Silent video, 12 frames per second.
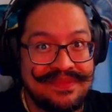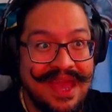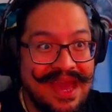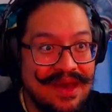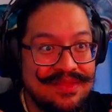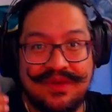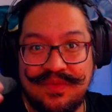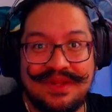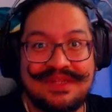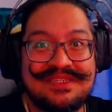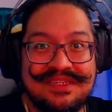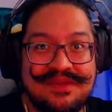how they
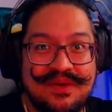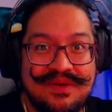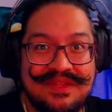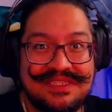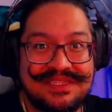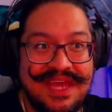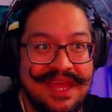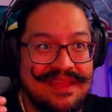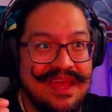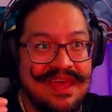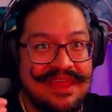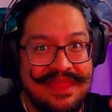originally told us that
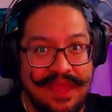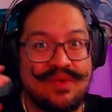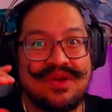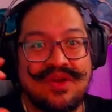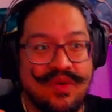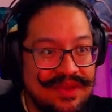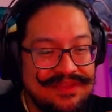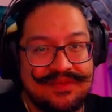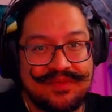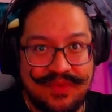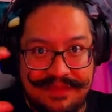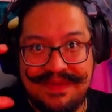they were going to
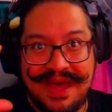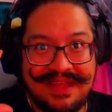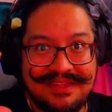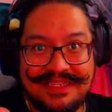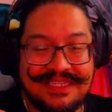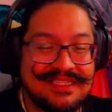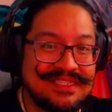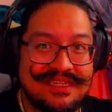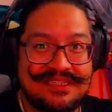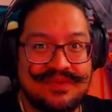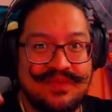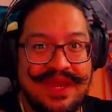rebalance it in
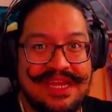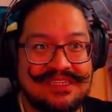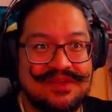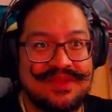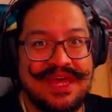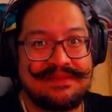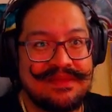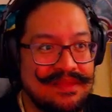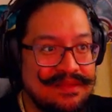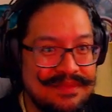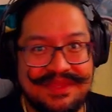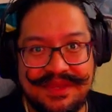such a way so that
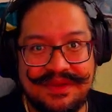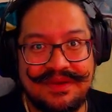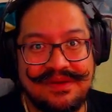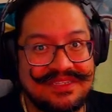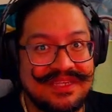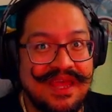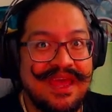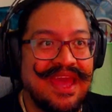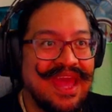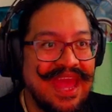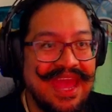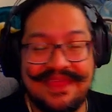the materials
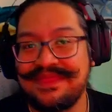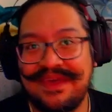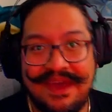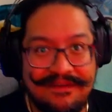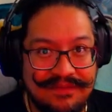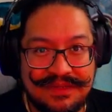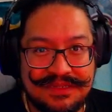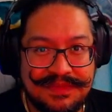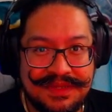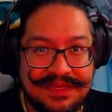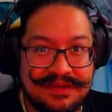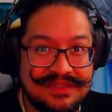and the evolution
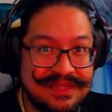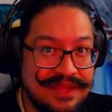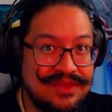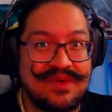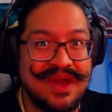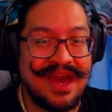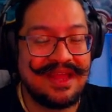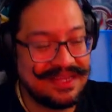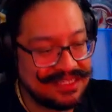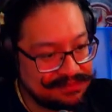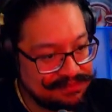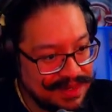materials that you got,
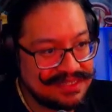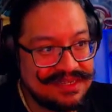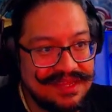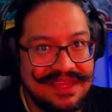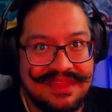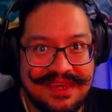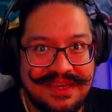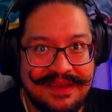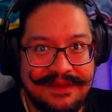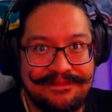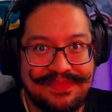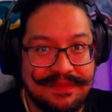especially
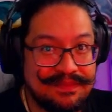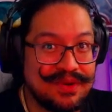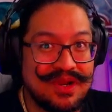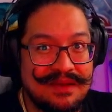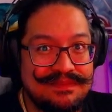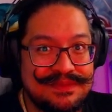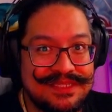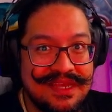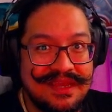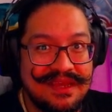the the perk ups,